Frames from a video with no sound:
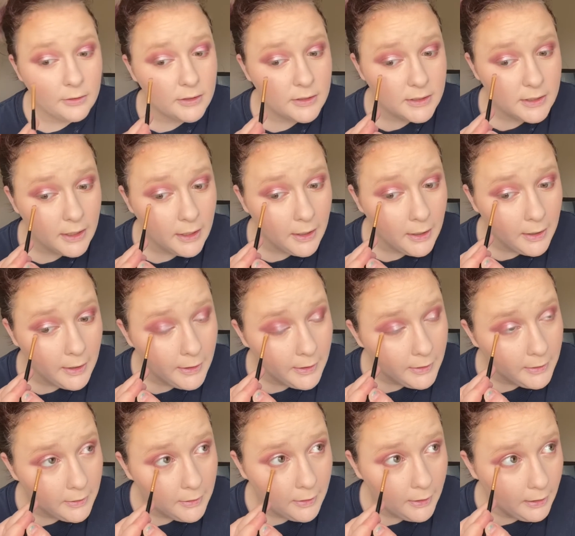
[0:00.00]
side.
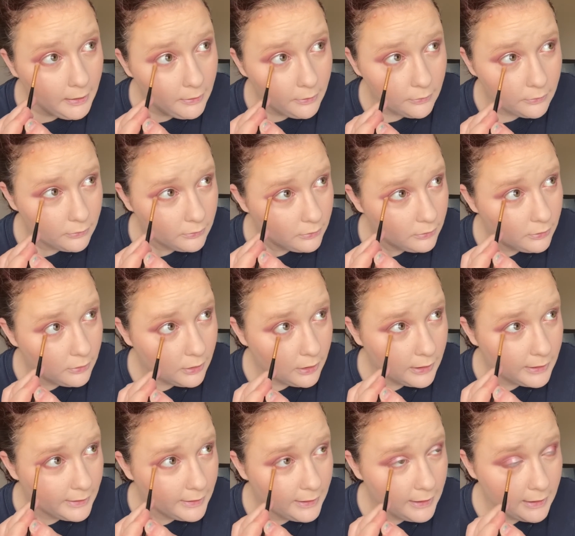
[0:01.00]
I
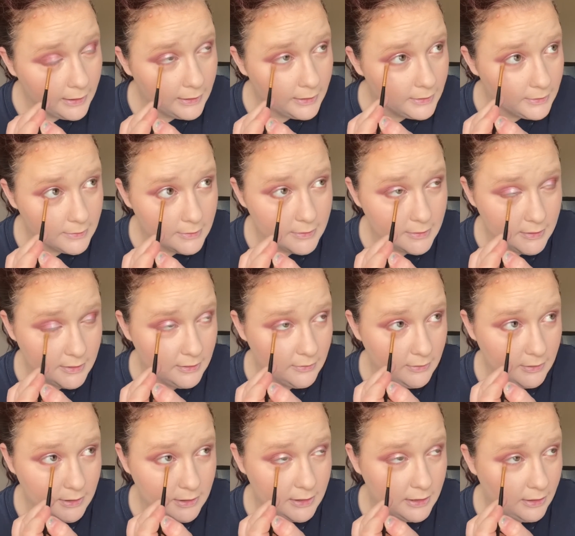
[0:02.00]
think this is
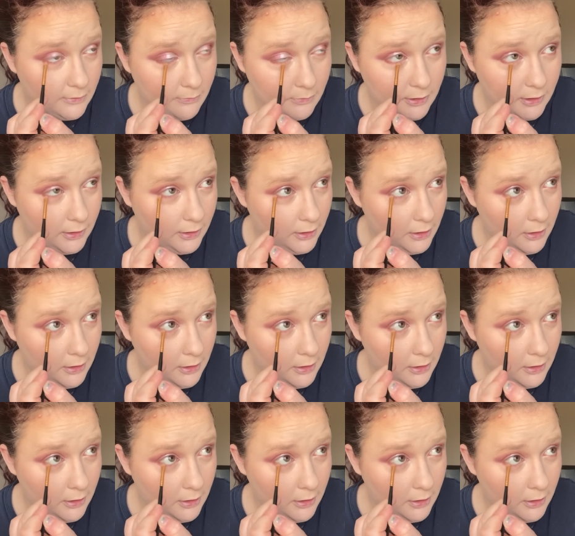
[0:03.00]
doing something.